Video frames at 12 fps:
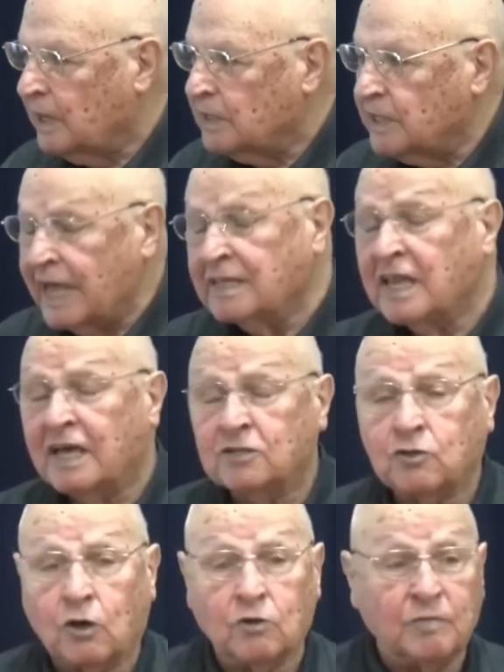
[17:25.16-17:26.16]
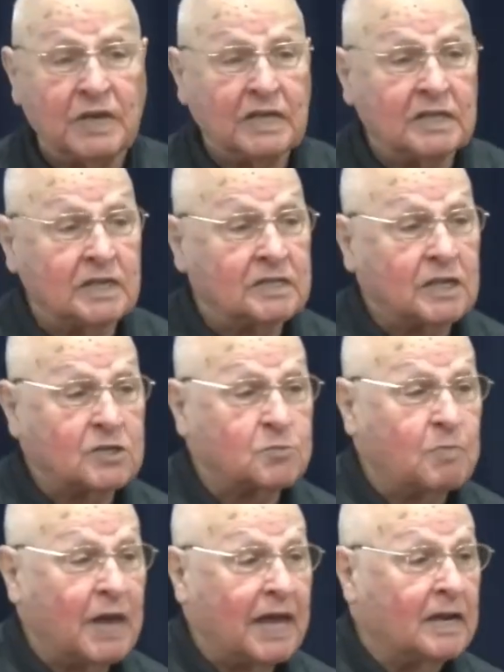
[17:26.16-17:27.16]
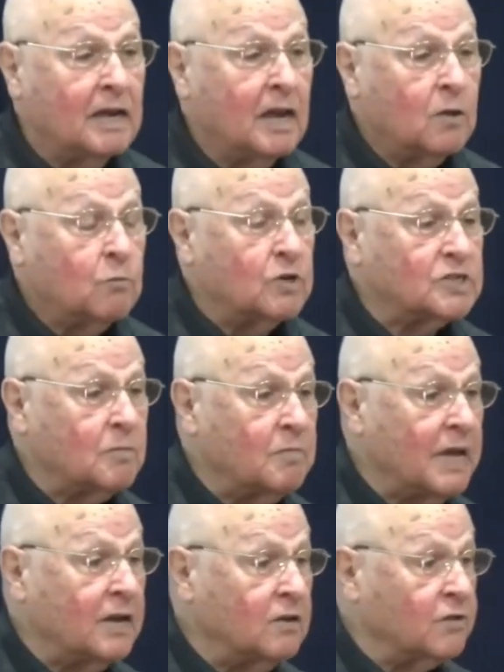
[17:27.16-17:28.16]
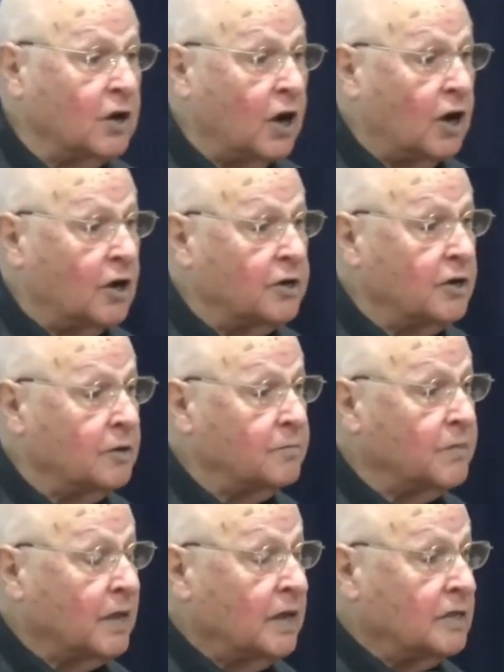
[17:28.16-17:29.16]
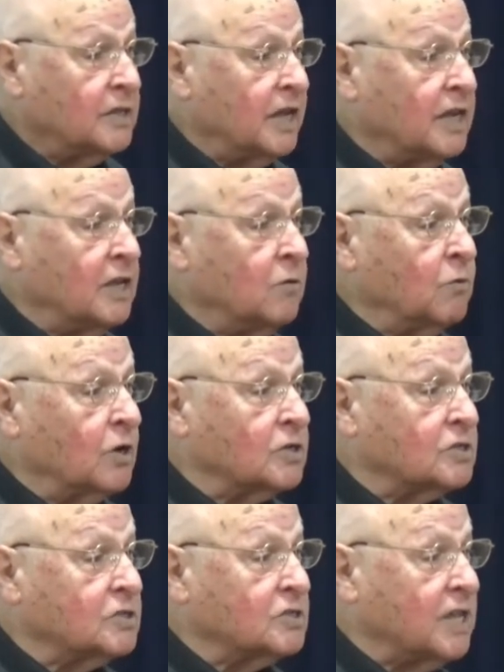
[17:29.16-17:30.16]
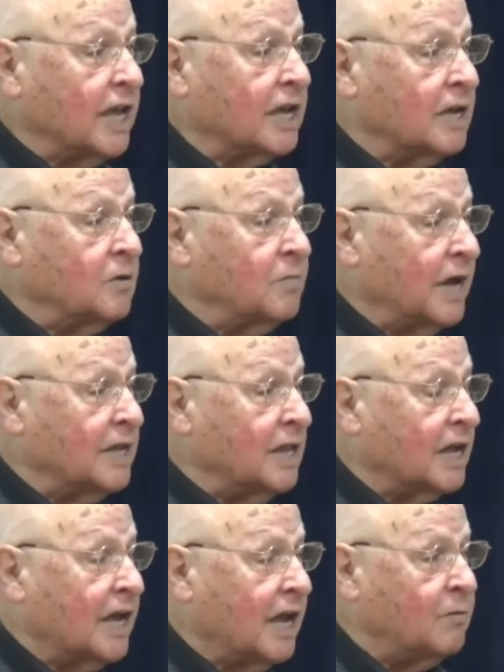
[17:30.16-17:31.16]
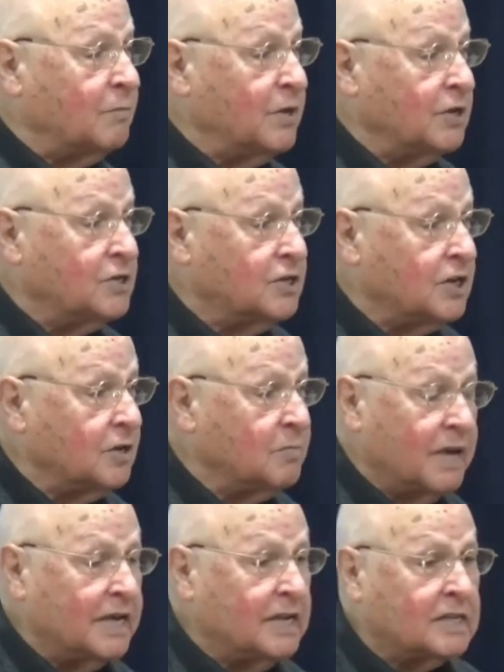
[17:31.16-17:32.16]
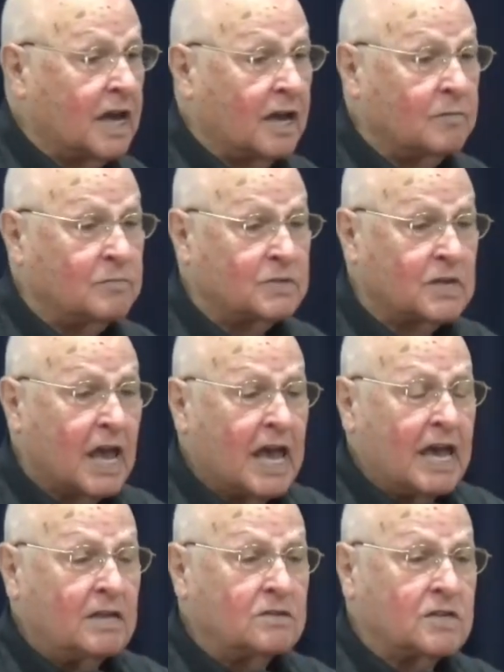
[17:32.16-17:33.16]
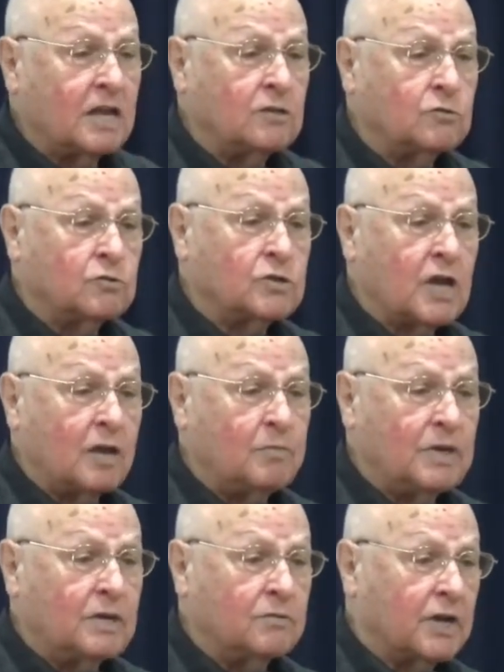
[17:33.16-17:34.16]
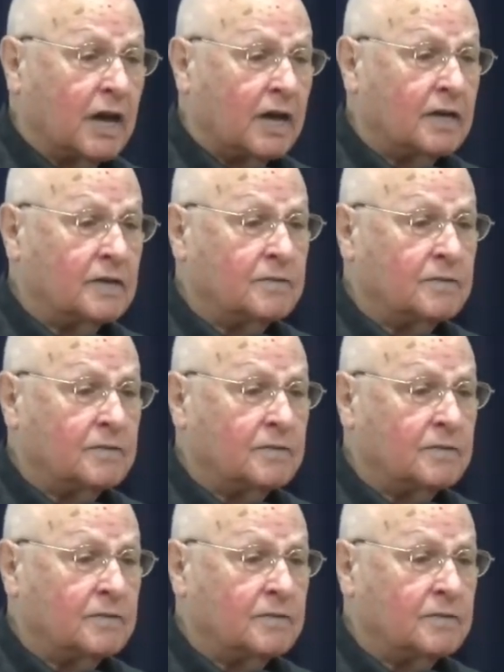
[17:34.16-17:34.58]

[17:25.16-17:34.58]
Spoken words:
Then they told me that this man was a man of God, that he was taken by the KGB many times and sent to Siberia.